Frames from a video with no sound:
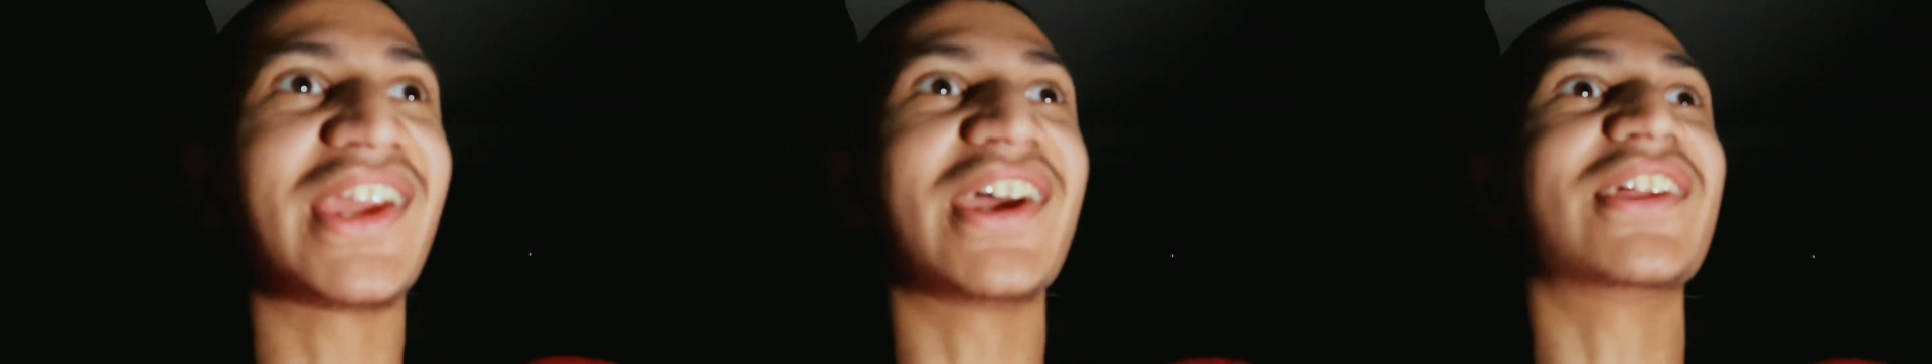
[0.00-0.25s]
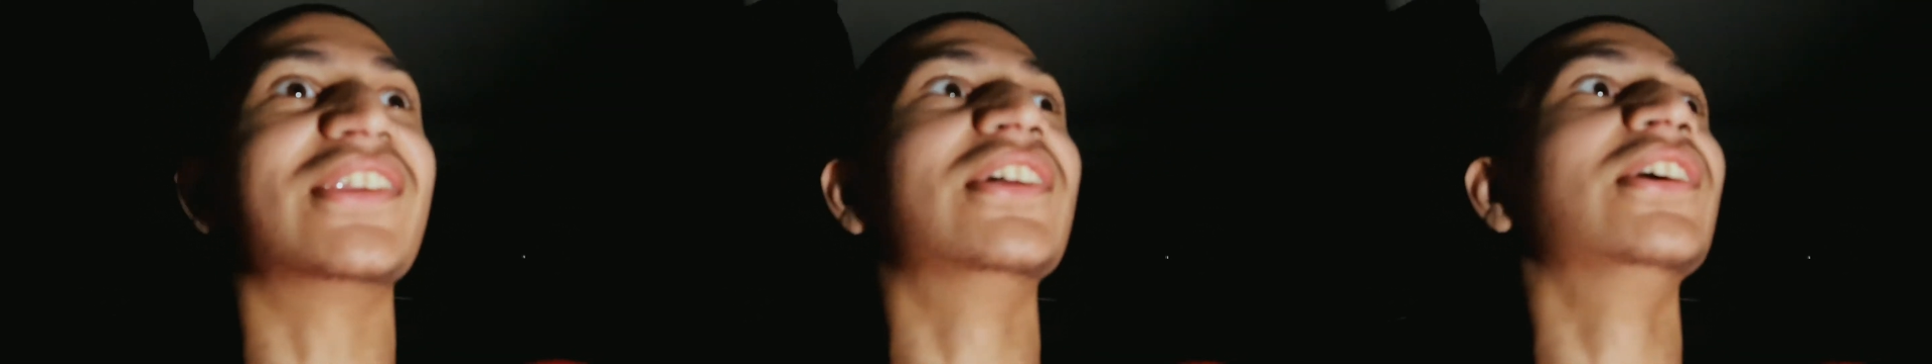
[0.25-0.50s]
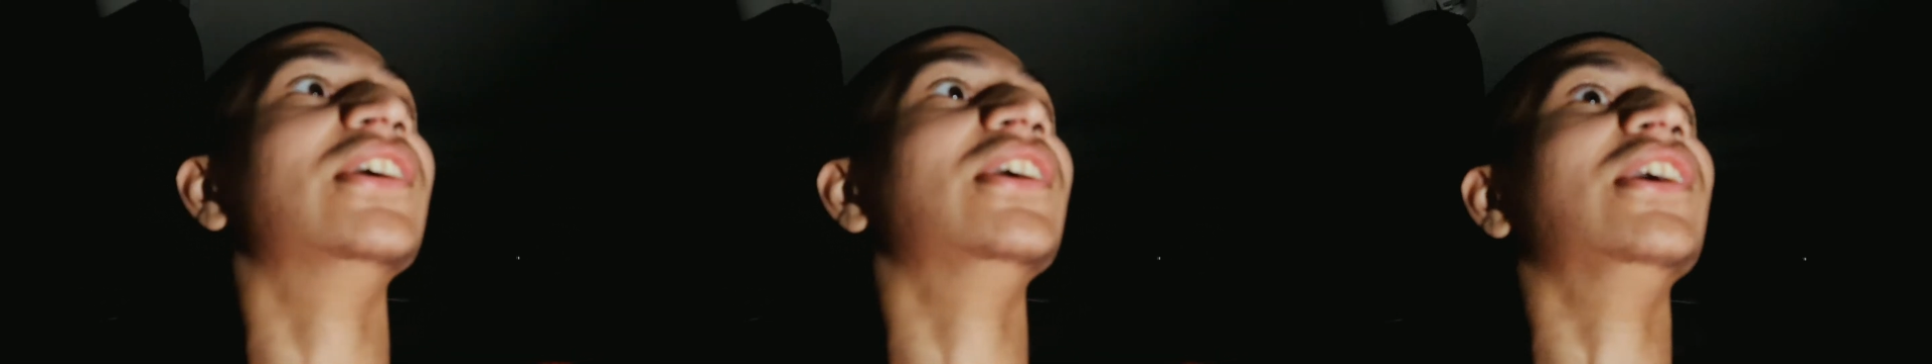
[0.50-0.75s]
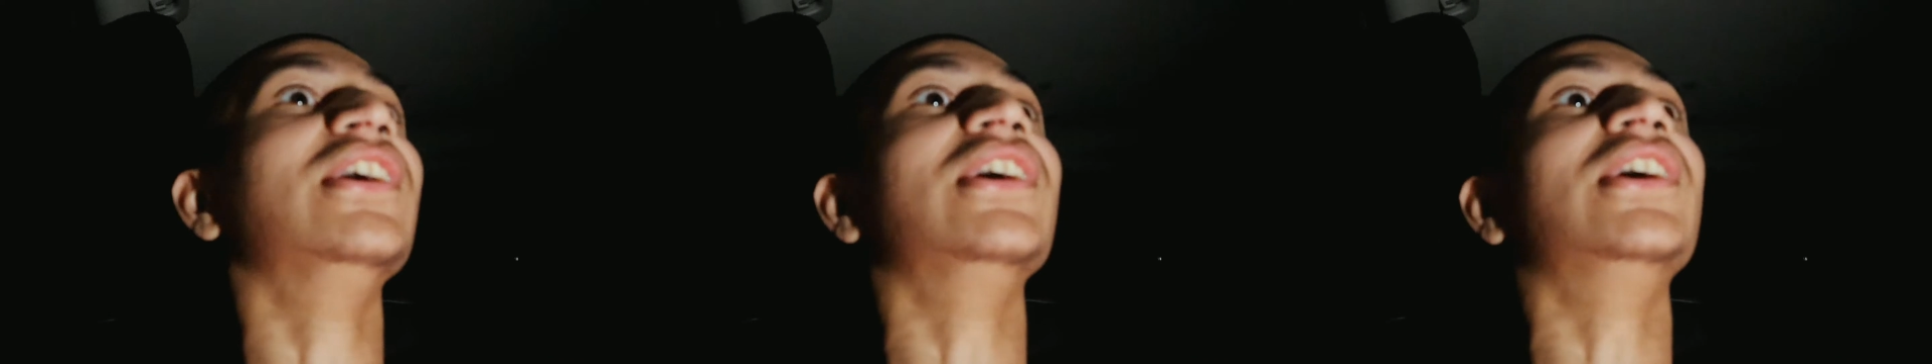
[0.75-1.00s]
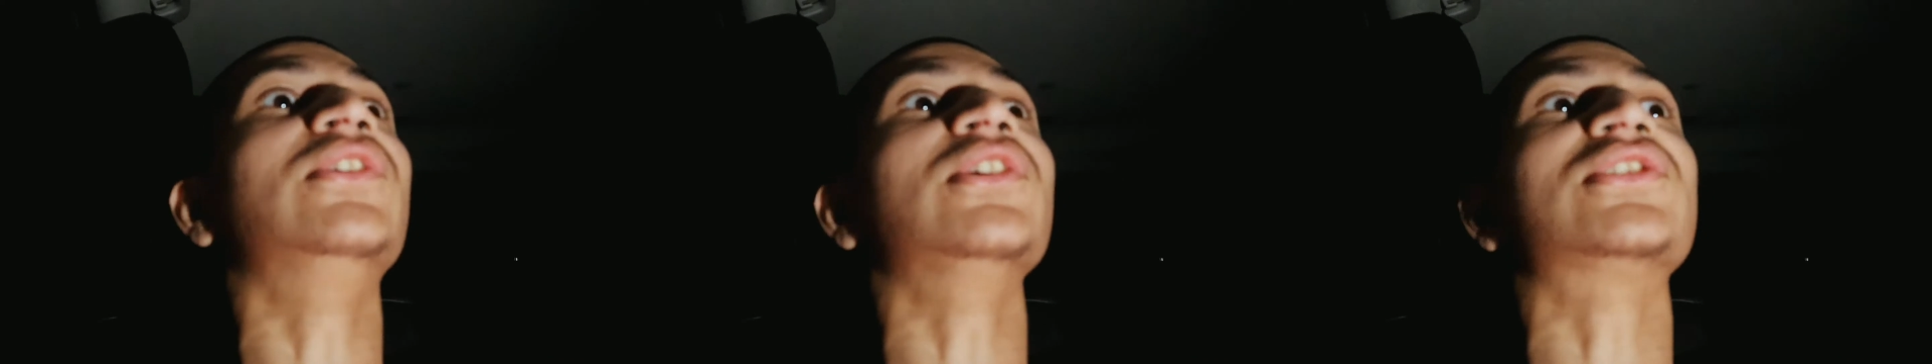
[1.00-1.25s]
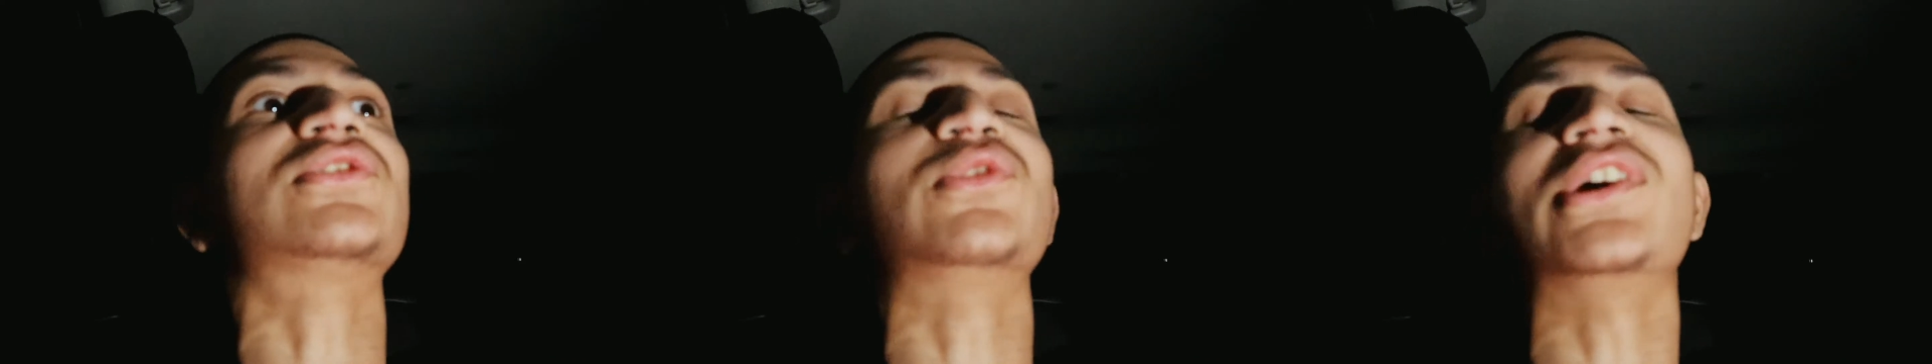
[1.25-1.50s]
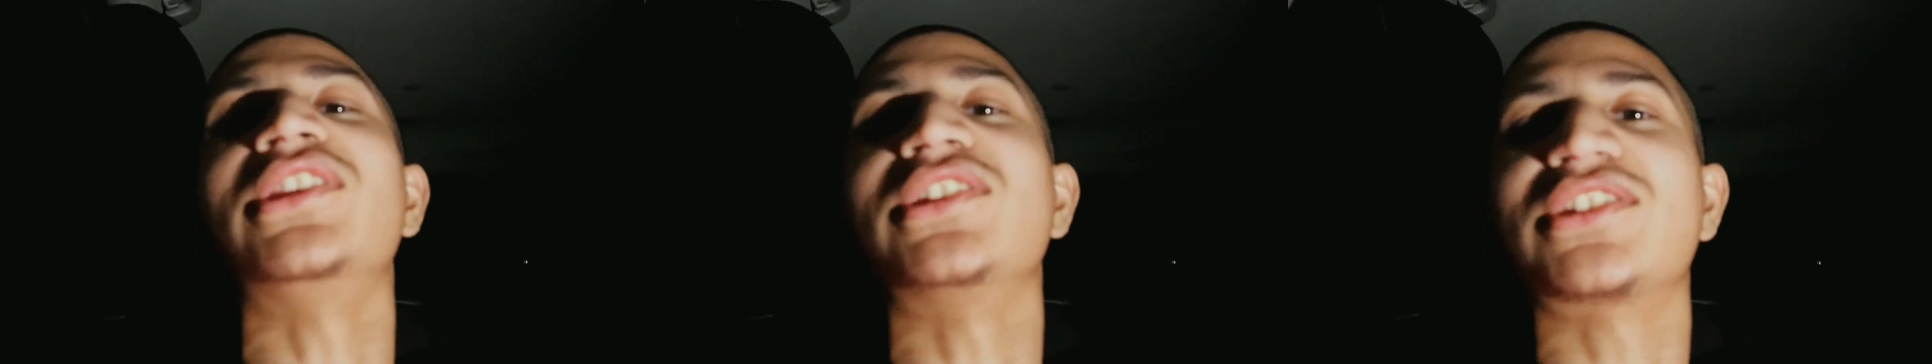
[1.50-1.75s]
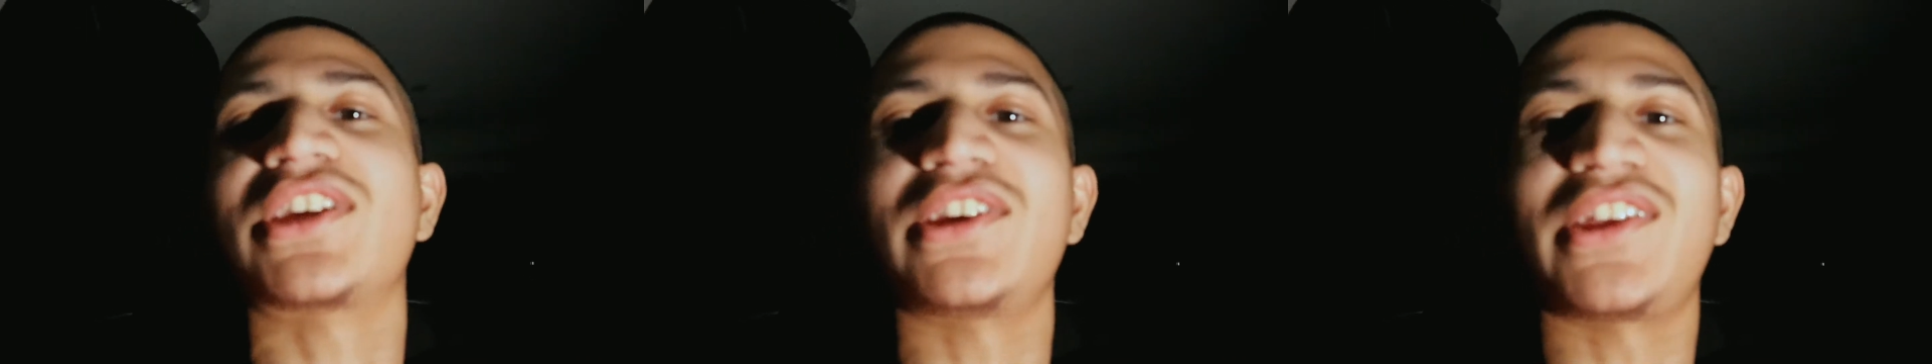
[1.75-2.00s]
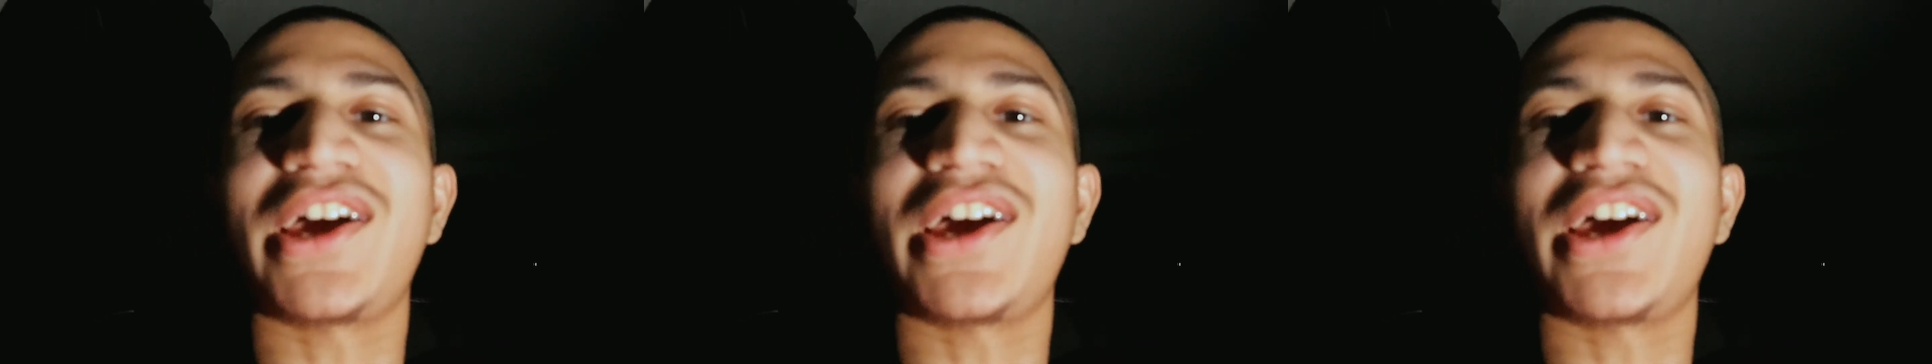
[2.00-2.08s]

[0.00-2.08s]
and it was really scary.